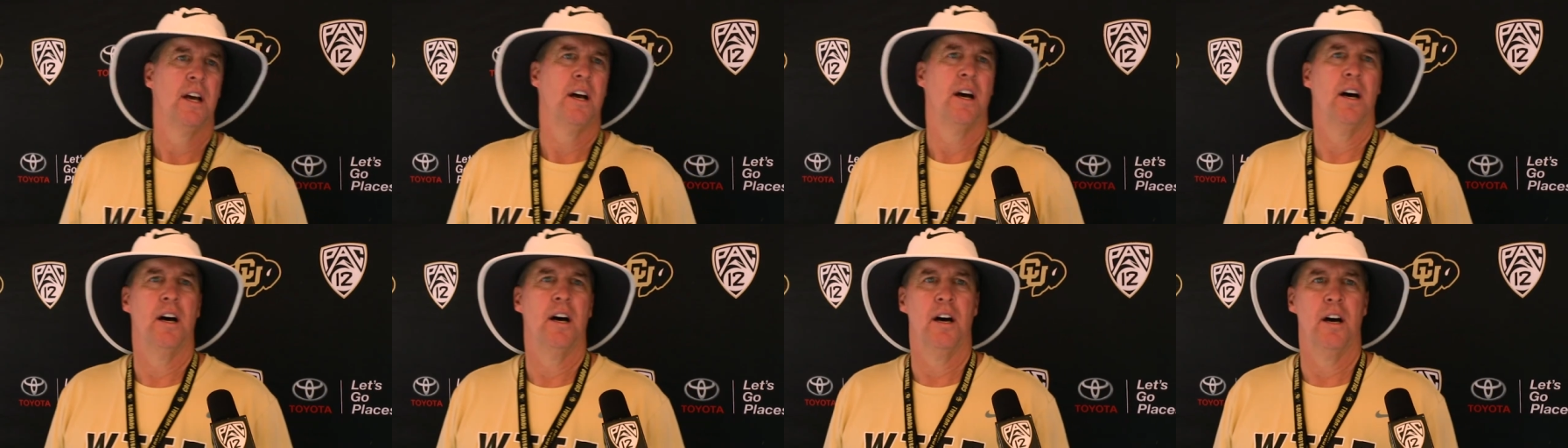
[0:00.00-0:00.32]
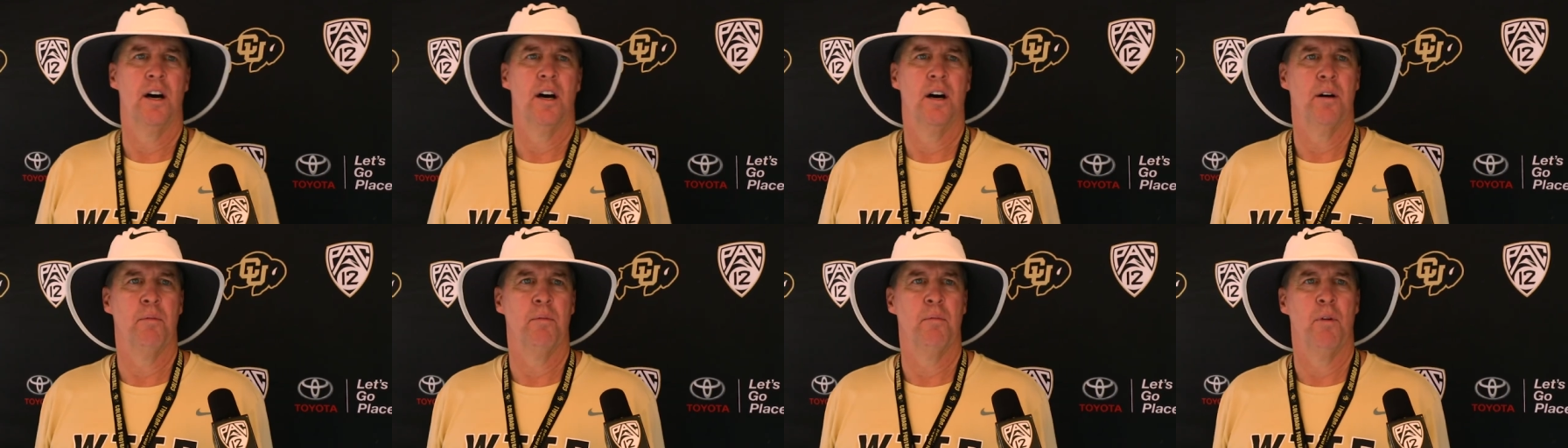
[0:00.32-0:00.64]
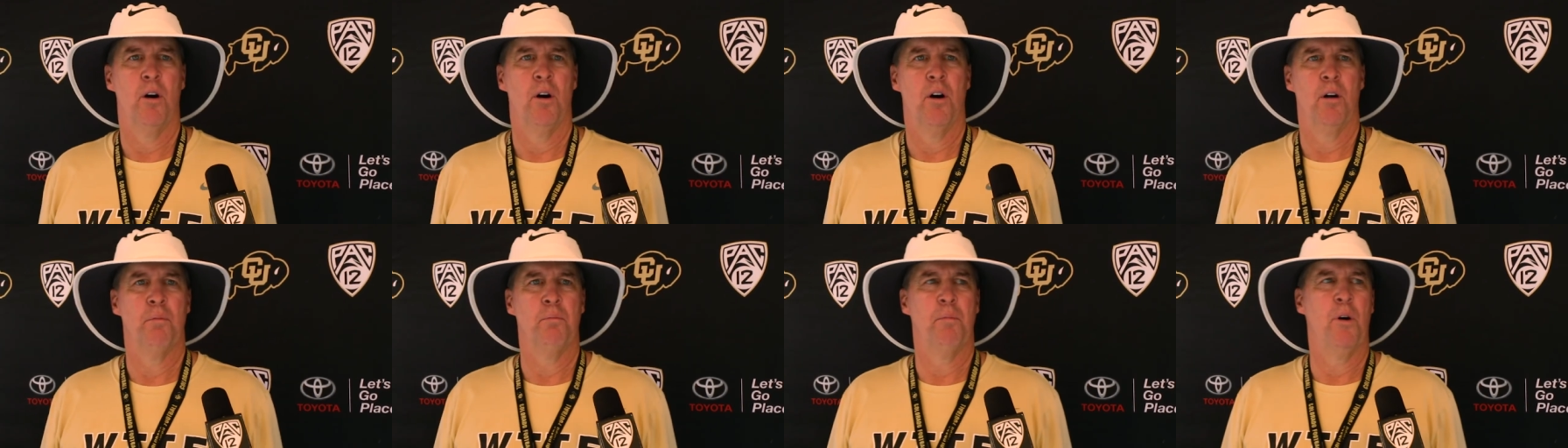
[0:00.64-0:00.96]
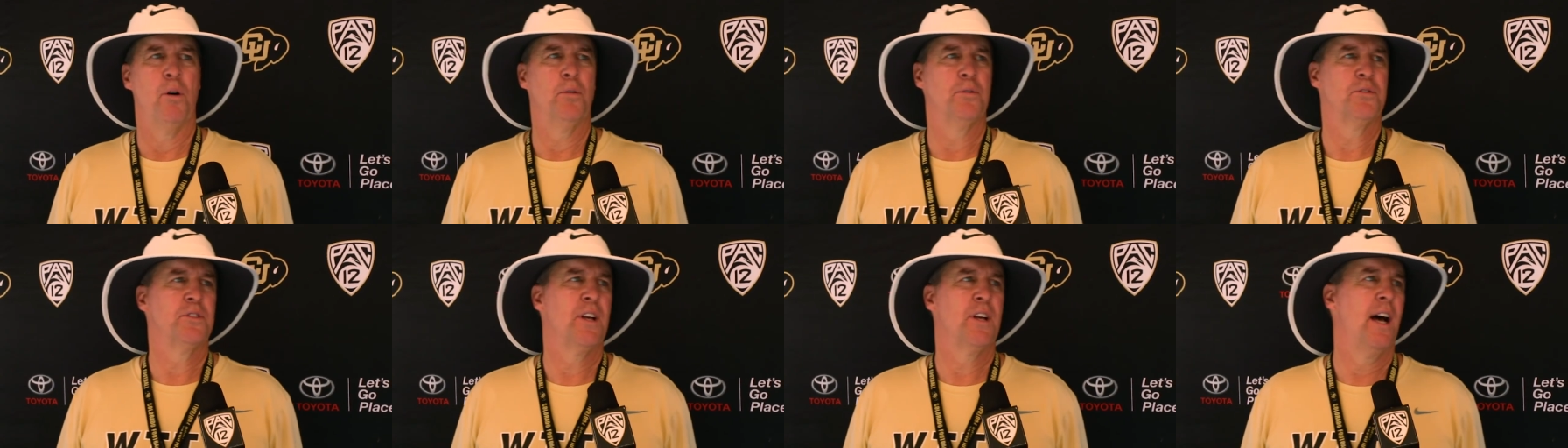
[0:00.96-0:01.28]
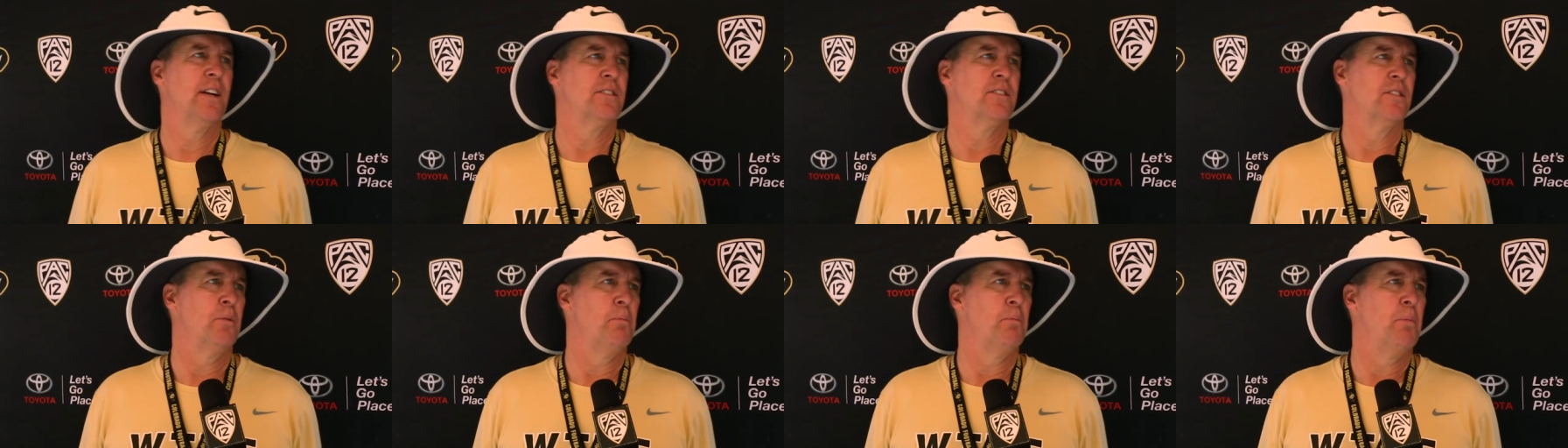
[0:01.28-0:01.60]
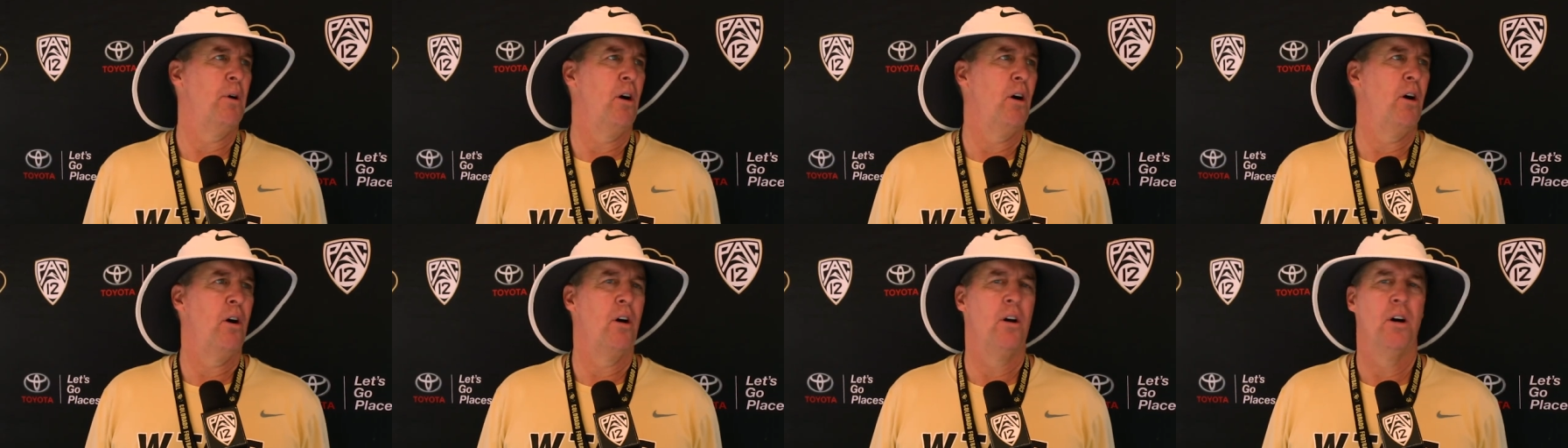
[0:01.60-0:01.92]
um, on both sides of the
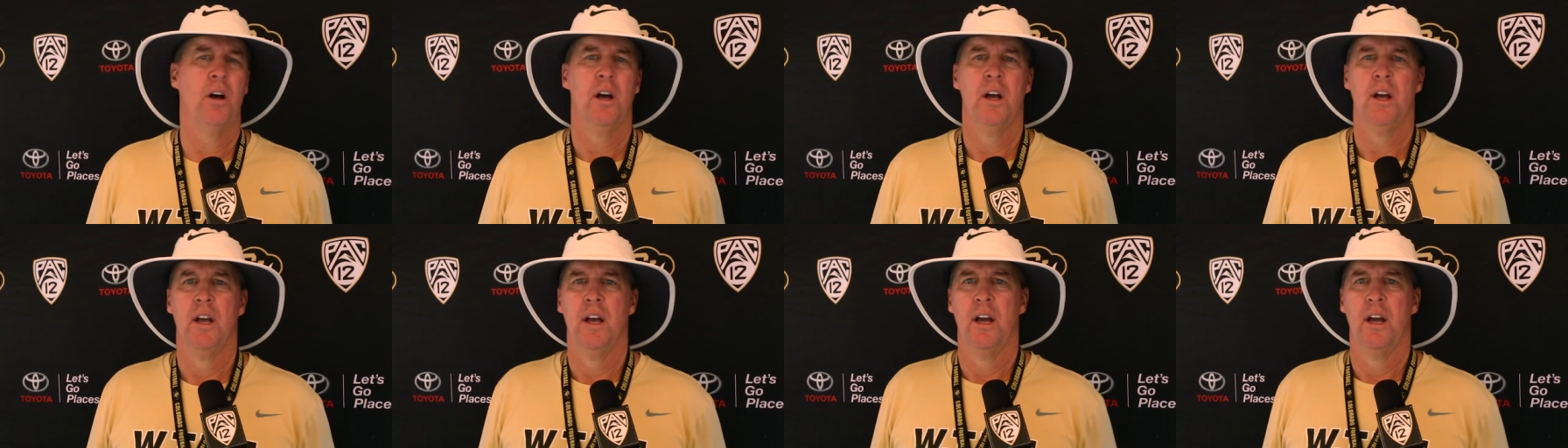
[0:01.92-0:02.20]
ball.